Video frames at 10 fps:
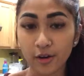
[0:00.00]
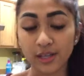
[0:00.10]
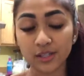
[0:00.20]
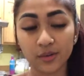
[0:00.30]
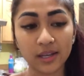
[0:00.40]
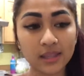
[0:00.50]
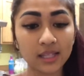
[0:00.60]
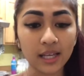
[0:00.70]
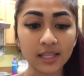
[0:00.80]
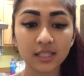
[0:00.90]
Okay, so in the
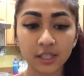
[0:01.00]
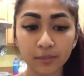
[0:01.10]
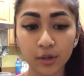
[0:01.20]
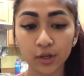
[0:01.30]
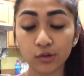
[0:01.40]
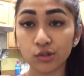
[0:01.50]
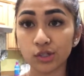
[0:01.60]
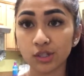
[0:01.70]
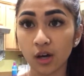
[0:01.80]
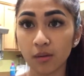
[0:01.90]
last clip, you
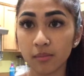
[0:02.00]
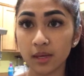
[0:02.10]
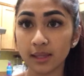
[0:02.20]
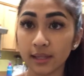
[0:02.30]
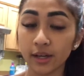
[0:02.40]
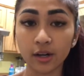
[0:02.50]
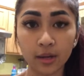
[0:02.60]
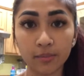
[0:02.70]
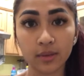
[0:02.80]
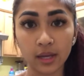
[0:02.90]
just saw me layer
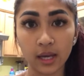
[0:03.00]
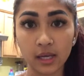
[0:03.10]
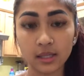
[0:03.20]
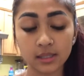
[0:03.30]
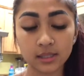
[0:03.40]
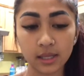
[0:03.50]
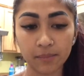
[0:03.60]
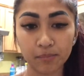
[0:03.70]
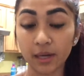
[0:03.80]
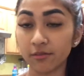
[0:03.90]
up the cakes
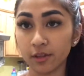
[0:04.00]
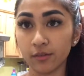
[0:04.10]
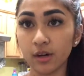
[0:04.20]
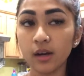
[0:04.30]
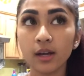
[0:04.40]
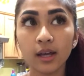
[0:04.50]
by flavor,